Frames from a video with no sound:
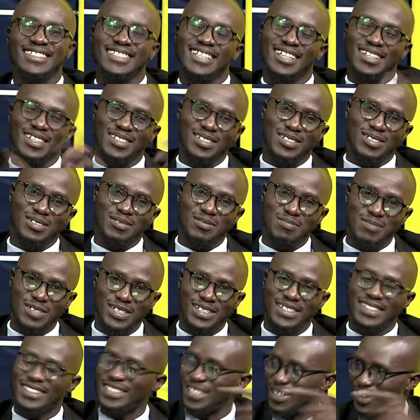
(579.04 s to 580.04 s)
Shout out to
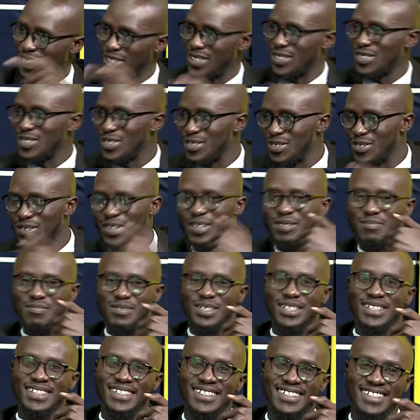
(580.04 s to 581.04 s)
me. Shout out to you
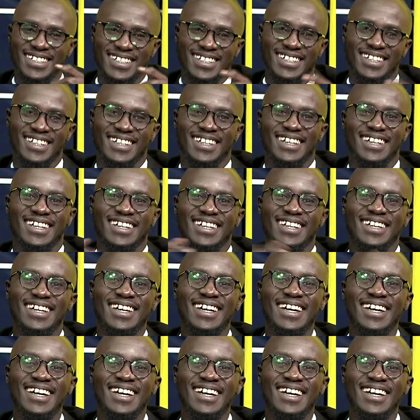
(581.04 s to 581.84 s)
and me. Mm-hmm.